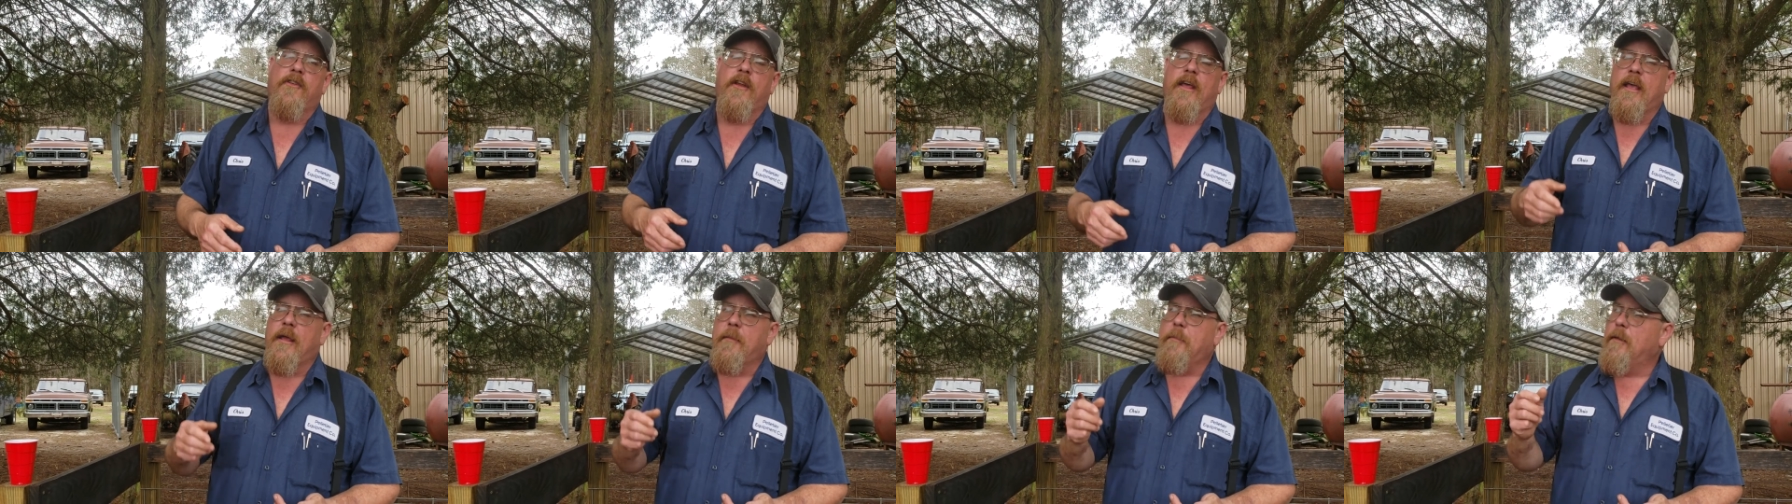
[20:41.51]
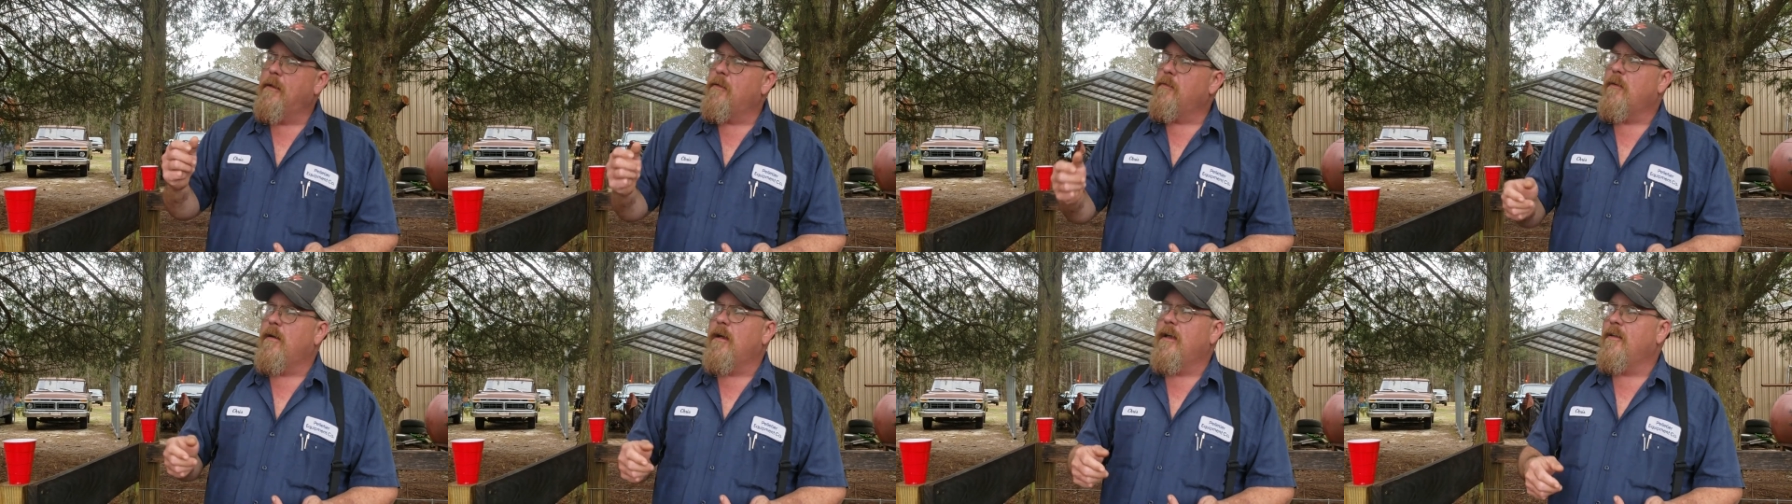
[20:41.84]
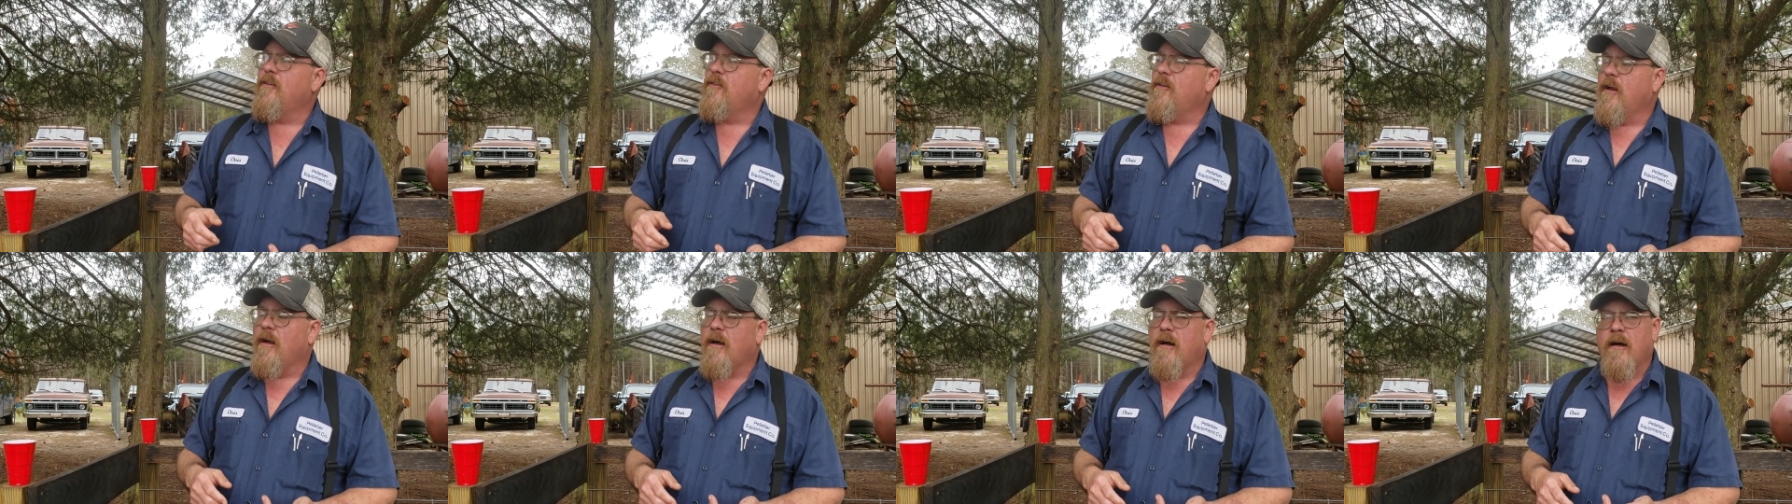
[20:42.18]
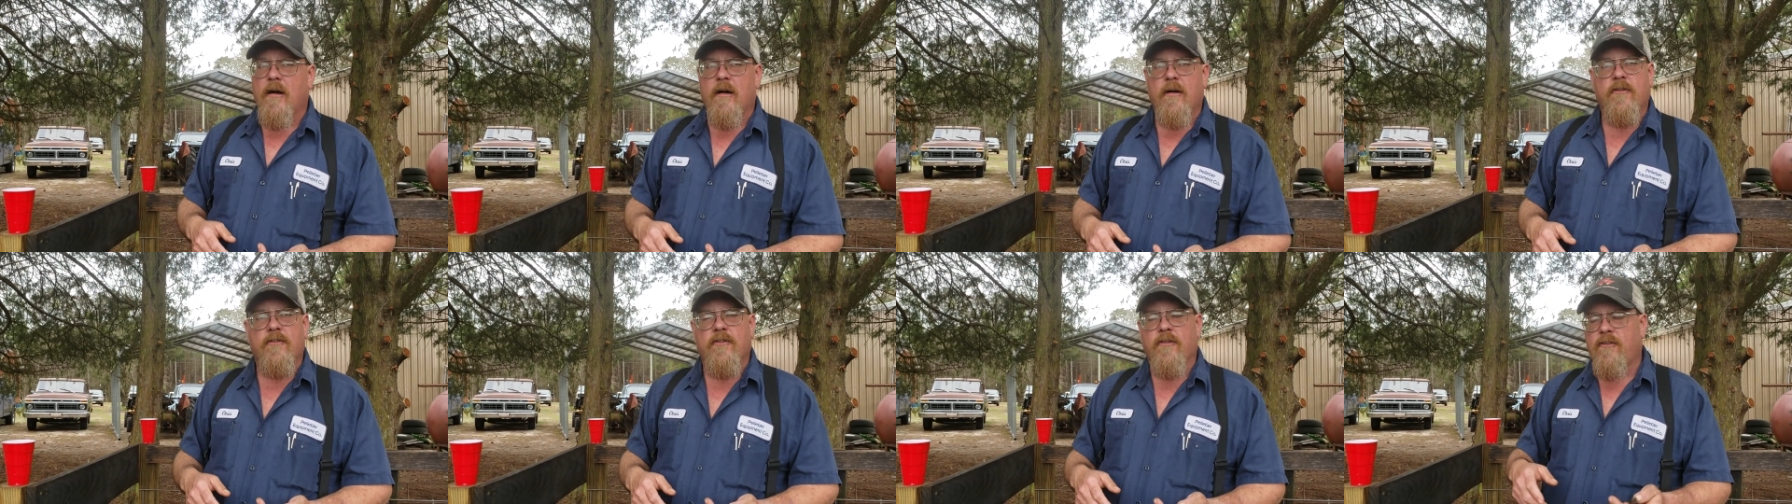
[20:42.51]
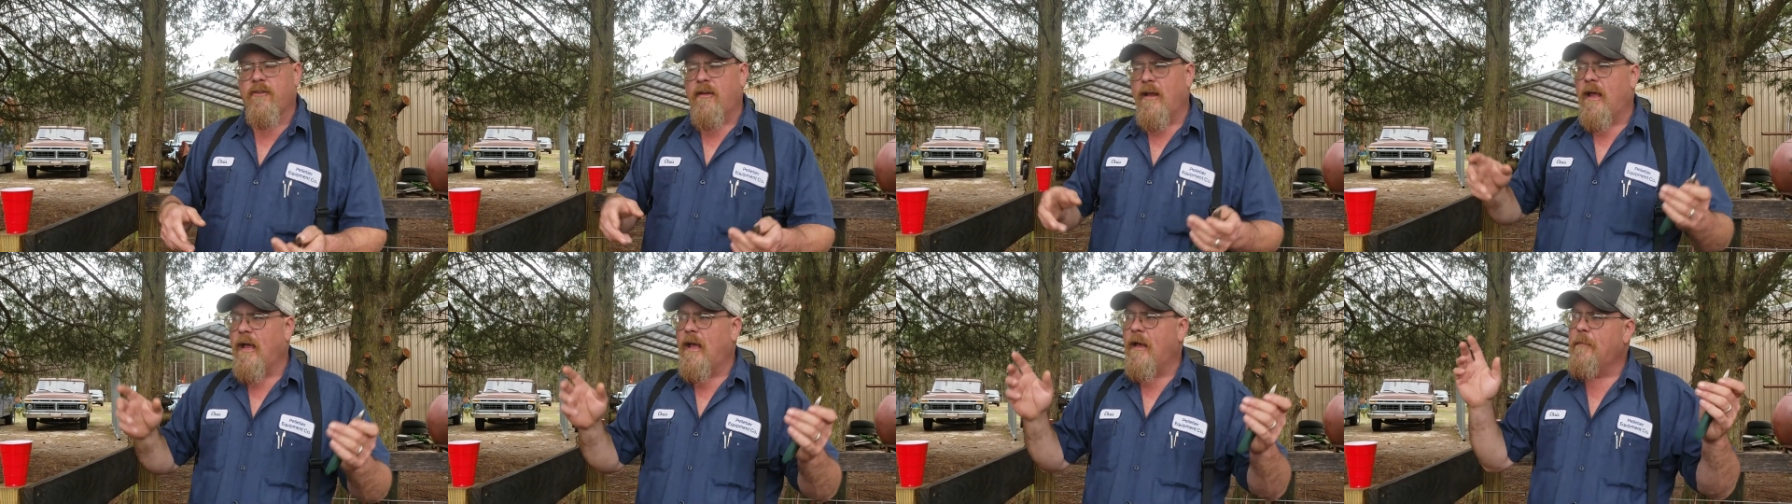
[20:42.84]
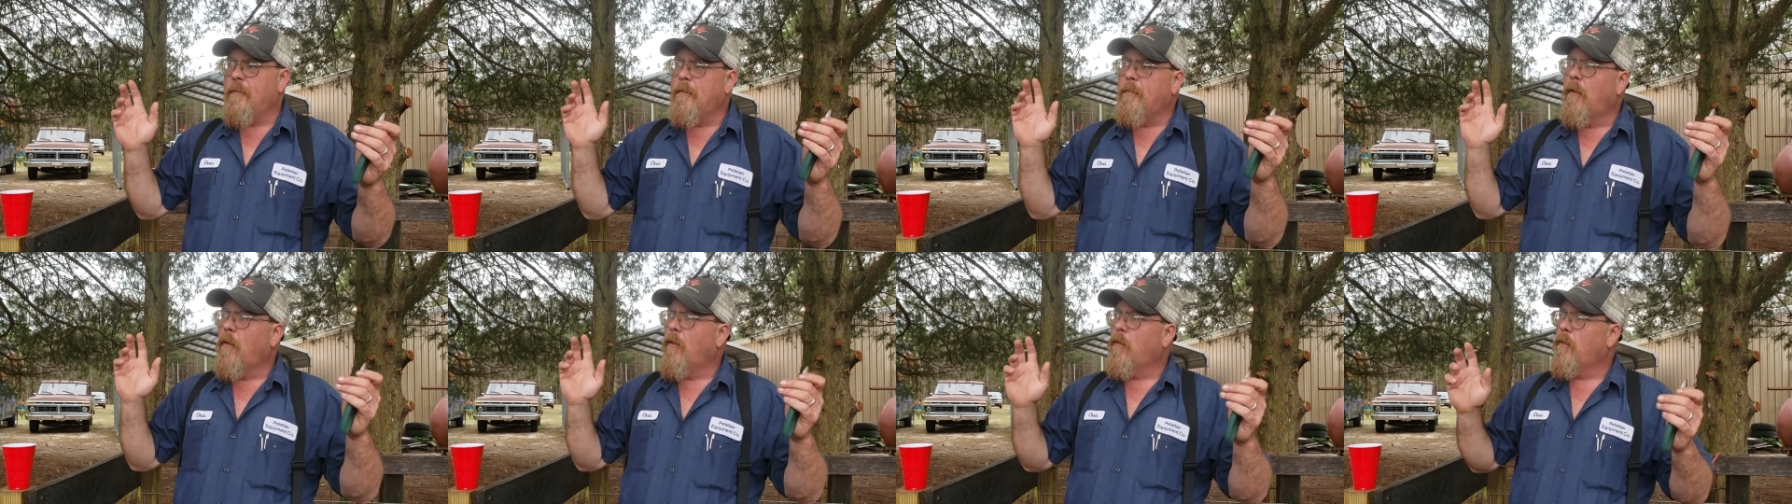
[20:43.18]
They had been raising hogs since
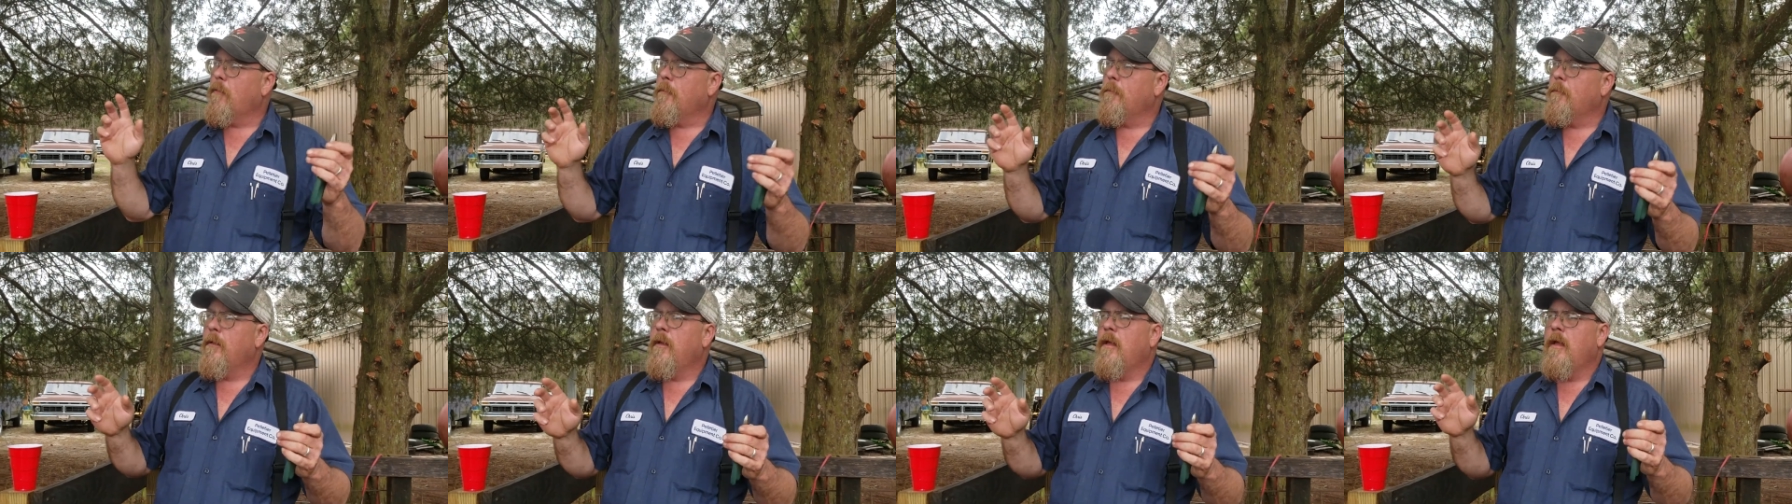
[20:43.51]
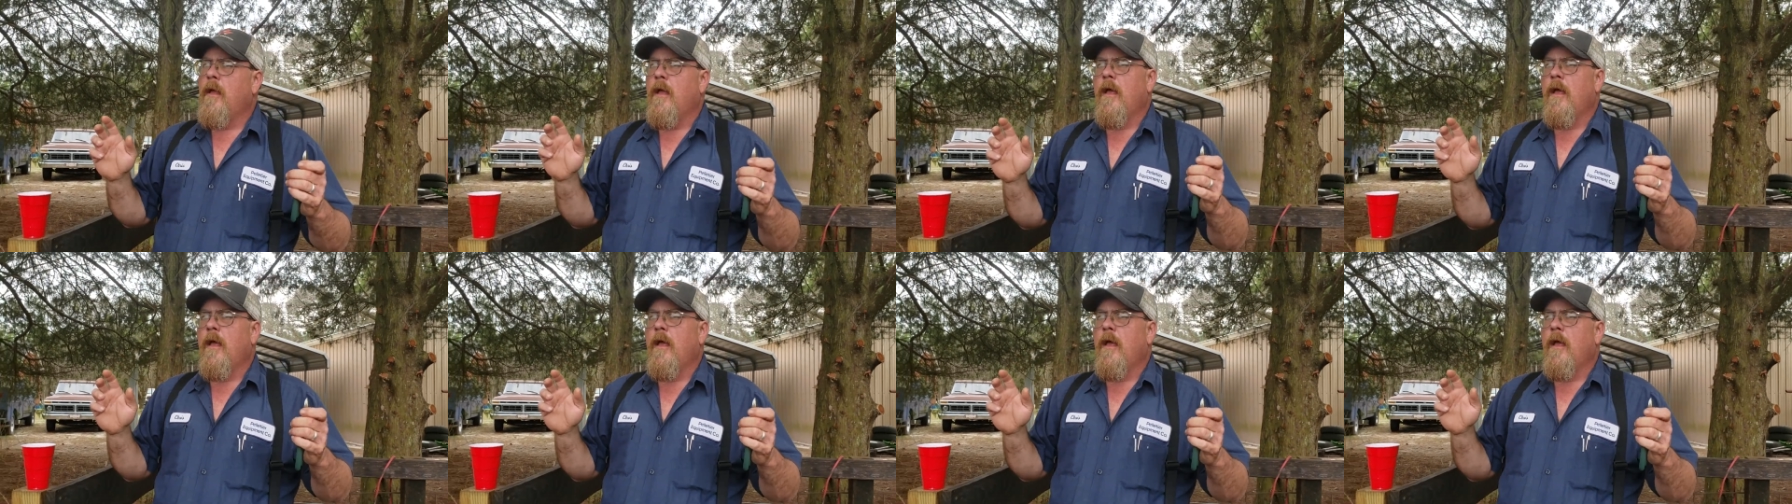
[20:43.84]
time immemorial.